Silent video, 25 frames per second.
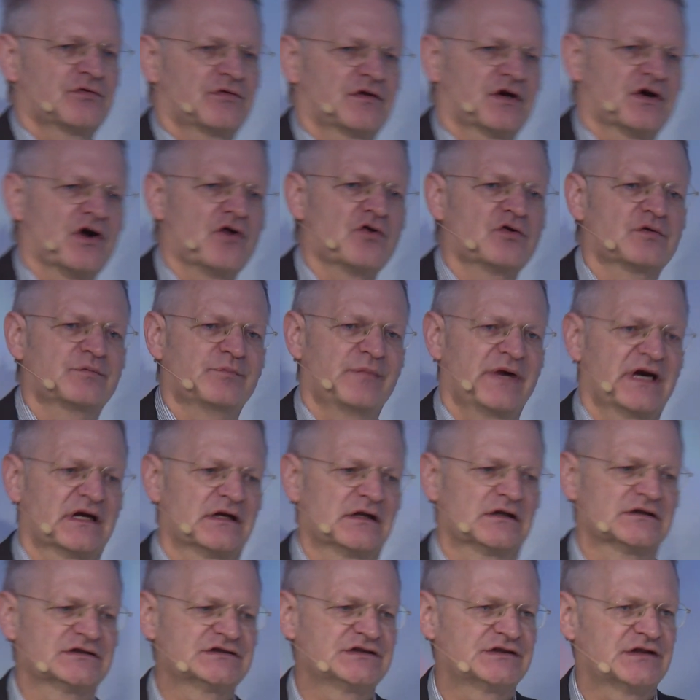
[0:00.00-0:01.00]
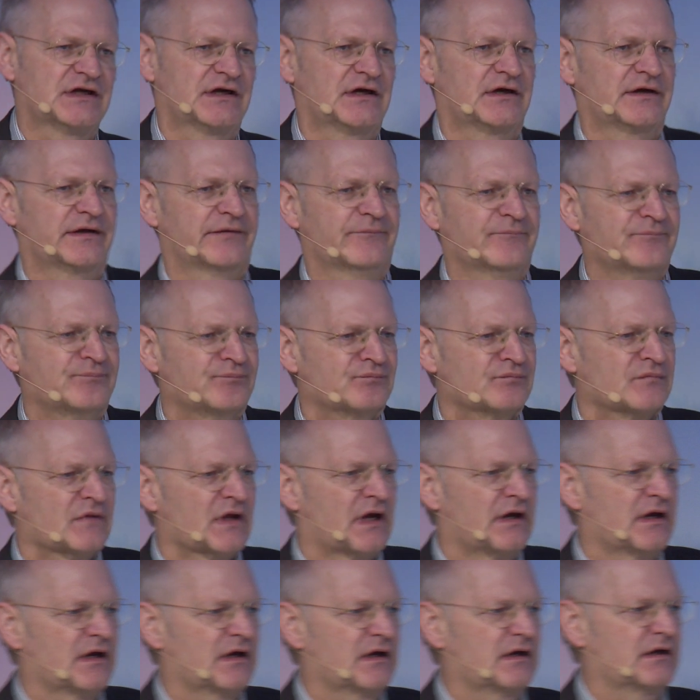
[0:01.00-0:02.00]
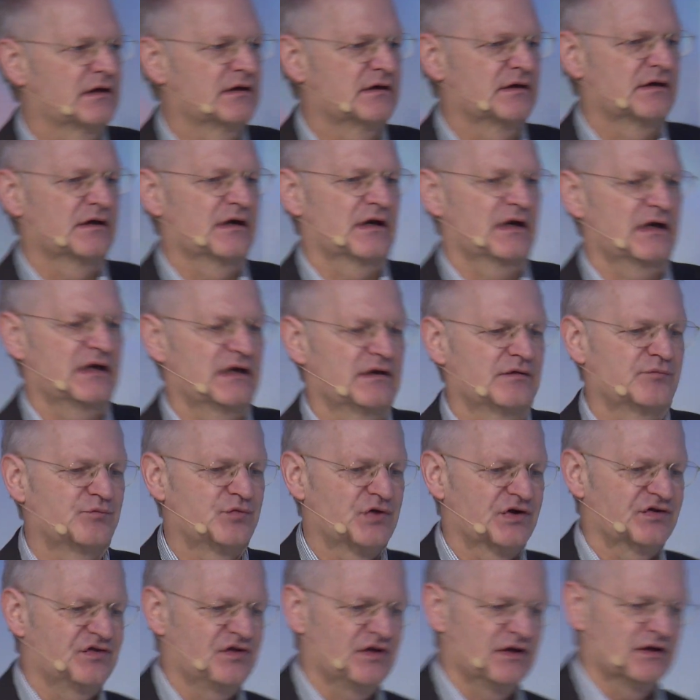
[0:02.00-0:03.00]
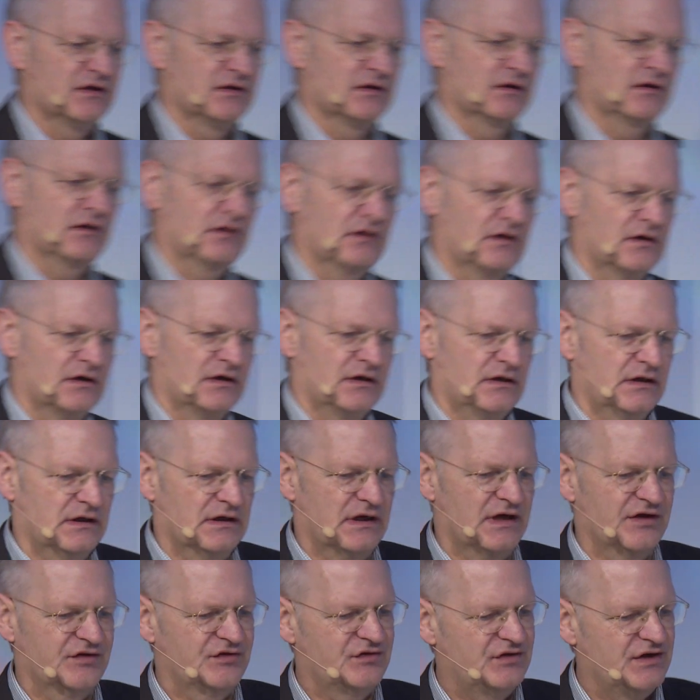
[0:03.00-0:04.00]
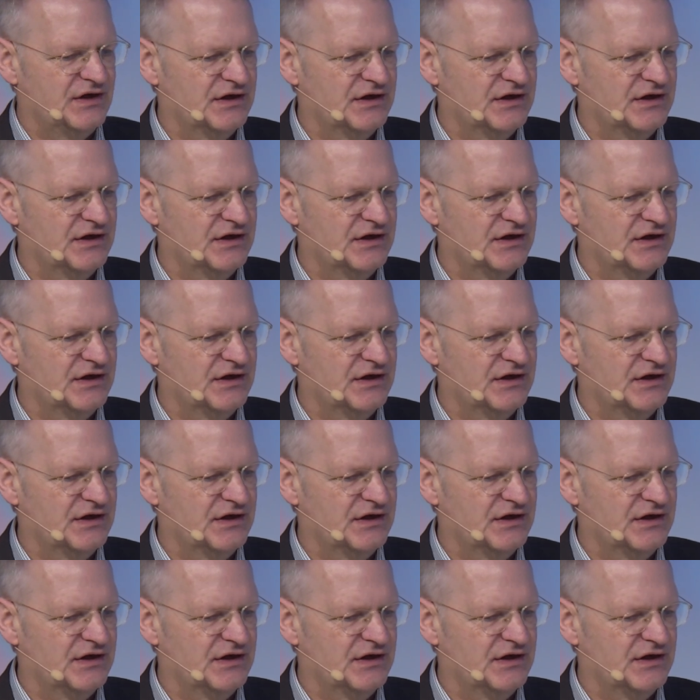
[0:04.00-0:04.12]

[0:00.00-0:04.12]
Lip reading: to the gold medals in Brazil last